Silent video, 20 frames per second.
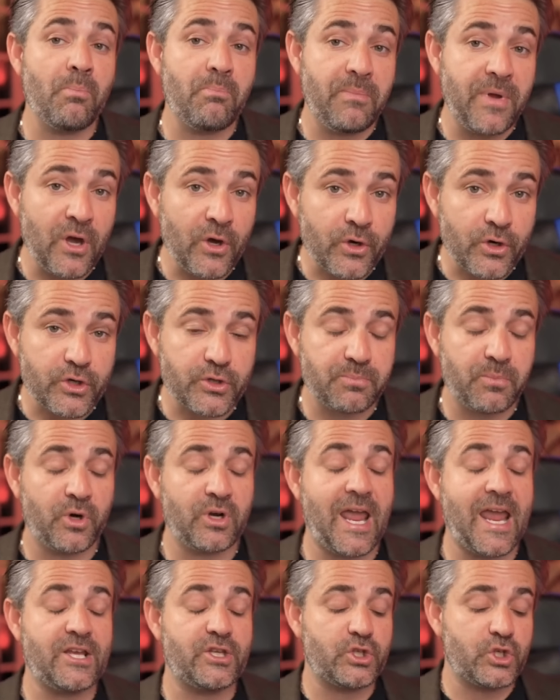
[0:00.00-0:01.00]
builders put
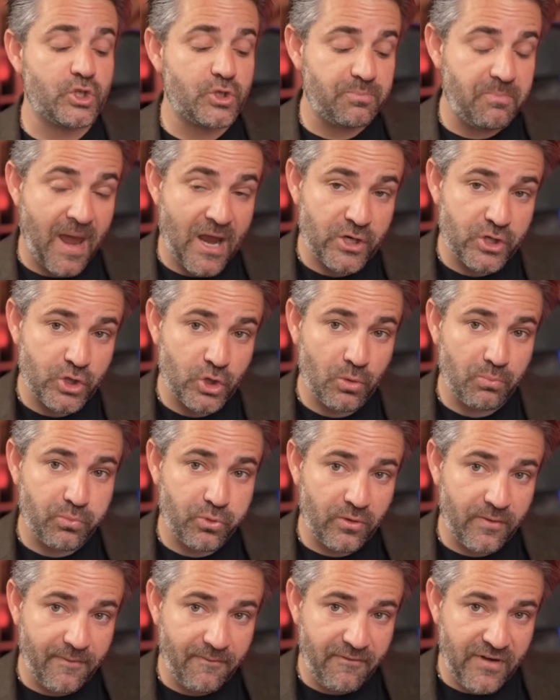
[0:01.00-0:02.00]
a special
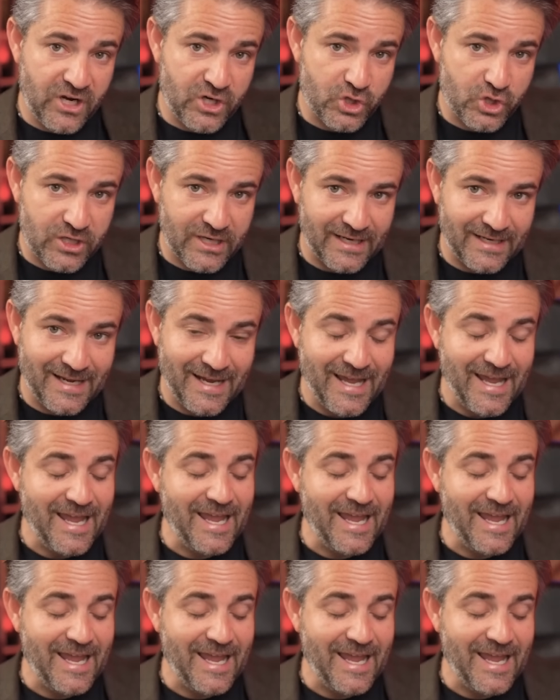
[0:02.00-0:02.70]
provision